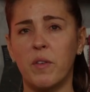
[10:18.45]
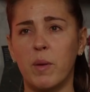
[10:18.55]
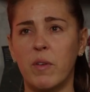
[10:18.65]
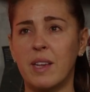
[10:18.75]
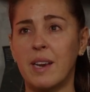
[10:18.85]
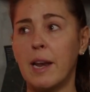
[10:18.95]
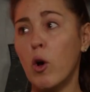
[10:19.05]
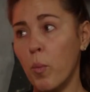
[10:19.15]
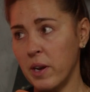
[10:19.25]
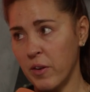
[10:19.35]
thing we've seen a
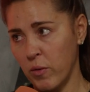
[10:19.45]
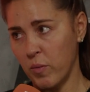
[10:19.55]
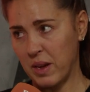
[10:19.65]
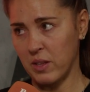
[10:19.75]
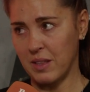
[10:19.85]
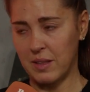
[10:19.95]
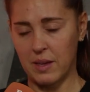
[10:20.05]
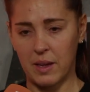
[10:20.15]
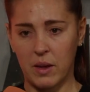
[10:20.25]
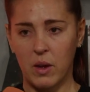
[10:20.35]
little bit different with Manchester
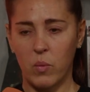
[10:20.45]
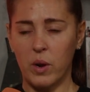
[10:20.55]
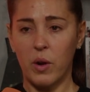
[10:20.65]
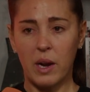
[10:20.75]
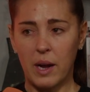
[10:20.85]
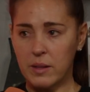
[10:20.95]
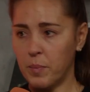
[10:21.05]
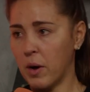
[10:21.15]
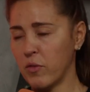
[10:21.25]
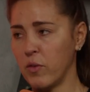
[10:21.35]
City. We know they like to
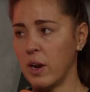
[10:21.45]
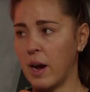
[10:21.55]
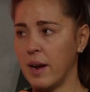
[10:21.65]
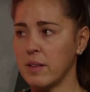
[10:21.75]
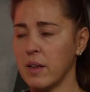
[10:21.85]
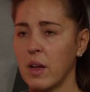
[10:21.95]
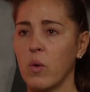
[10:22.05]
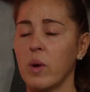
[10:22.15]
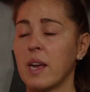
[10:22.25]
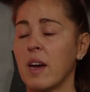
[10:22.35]
pass through the lines.
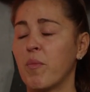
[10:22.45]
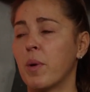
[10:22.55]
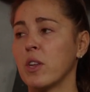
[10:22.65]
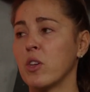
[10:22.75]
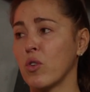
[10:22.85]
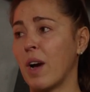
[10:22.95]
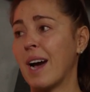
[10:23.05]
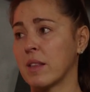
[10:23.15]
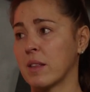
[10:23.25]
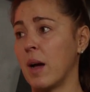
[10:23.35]
When they have Bunny Shaw,
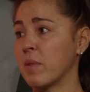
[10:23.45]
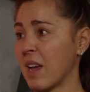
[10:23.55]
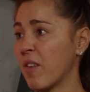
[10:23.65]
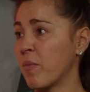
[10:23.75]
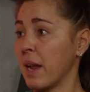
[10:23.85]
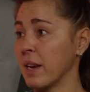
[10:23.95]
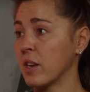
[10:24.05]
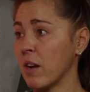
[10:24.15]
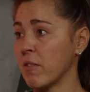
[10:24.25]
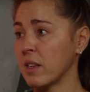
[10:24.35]
at times they have played
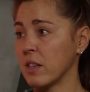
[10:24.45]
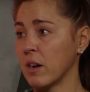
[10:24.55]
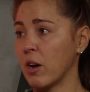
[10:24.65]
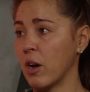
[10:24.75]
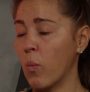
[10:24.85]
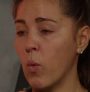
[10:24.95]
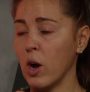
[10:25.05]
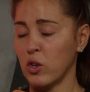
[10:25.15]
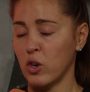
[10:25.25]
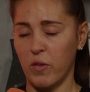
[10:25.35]
direct into her and
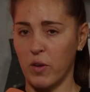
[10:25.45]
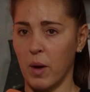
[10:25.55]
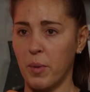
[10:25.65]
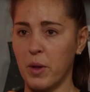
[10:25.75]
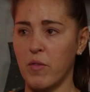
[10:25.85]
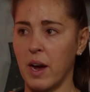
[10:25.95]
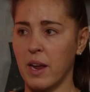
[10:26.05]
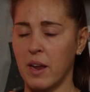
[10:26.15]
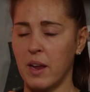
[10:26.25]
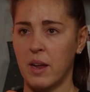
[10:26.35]
worked off of her. But you're
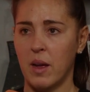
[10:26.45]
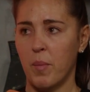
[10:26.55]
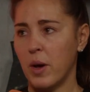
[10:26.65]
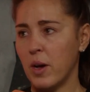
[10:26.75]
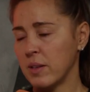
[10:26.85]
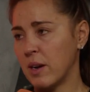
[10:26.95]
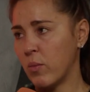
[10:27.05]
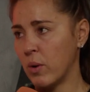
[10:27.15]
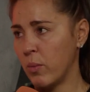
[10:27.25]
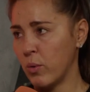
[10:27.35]
right, personnel
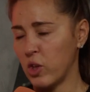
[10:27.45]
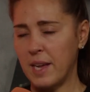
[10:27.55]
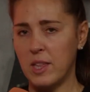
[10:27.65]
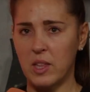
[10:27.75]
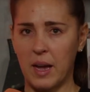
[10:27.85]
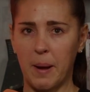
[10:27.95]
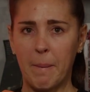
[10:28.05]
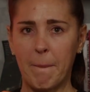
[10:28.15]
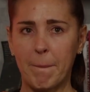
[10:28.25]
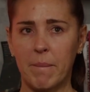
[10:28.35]
will change that.
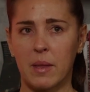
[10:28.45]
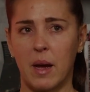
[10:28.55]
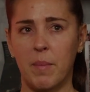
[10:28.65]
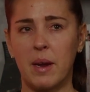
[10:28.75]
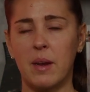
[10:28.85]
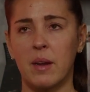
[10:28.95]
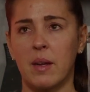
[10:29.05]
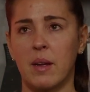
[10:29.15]
I mean,